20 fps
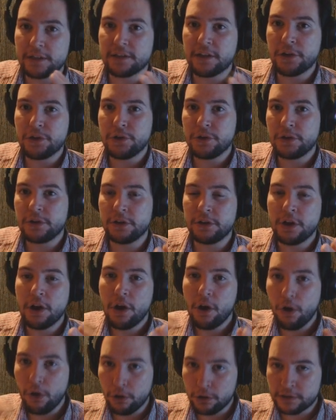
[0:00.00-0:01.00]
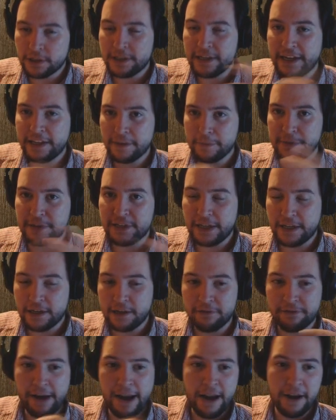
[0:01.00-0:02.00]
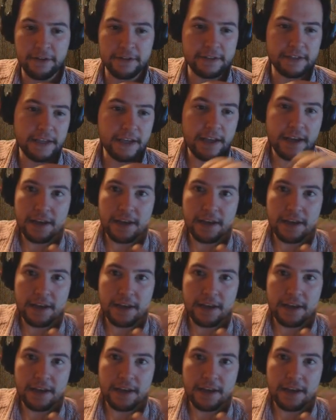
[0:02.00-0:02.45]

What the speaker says: so you could alternate the particular rounds,